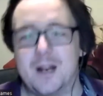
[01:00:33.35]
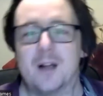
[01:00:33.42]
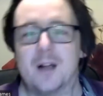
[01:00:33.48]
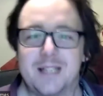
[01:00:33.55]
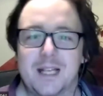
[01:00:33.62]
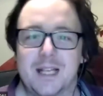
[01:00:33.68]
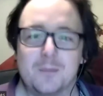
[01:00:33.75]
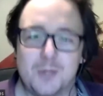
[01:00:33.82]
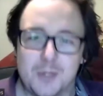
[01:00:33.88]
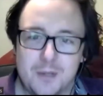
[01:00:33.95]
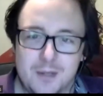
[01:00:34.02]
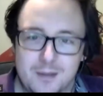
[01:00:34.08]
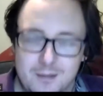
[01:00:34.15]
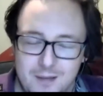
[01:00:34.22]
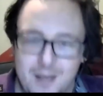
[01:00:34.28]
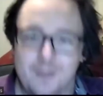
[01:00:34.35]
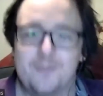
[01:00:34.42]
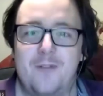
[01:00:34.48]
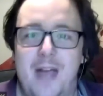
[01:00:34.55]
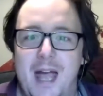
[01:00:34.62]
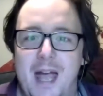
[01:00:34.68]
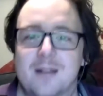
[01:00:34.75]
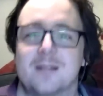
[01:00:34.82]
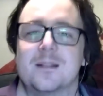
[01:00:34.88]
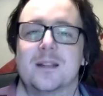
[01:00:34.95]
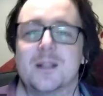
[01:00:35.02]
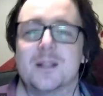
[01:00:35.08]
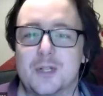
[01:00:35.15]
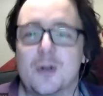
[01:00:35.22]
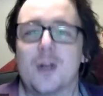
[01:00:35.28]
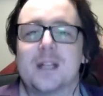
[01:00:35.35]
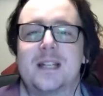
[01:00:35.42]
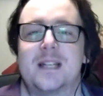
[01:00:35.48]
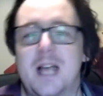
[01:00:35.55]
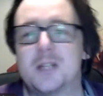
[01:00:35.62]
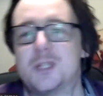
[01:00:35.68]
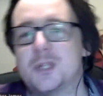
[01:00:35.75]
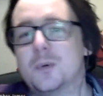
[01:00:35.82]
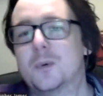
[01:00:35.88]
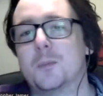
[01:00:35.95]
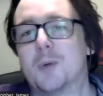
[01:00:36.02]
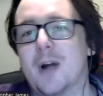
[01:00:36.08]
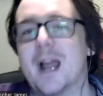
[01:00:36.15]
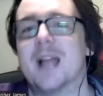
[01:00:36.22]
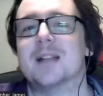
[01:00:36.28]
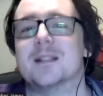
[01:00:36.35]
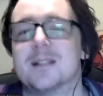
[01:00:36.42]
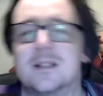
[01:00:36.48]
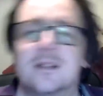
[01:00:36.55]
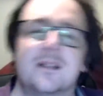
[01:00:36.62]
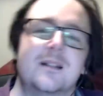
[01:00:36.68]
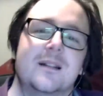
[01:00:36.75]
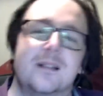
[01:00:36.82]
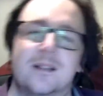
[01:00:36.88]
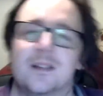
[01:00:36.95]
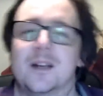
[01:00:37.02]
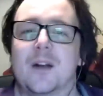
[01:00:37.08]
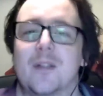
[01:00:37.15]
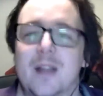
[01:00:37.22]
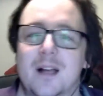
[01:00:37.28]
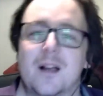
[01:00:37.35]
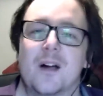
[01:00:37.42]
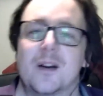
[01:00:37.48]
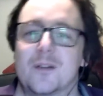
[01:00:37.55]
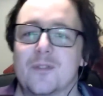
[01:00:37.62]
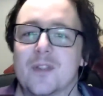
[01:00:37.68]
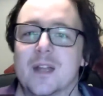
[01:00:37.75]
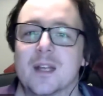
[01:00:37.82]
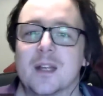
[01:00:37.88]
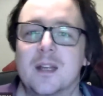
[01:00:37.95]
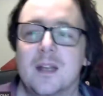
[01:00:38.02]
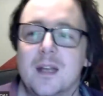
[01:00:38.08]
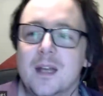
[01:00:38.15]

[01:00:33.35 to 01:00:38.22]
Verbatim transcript: no, I'll take them to a vet that's not attached to a brand, you know, that kind of thing.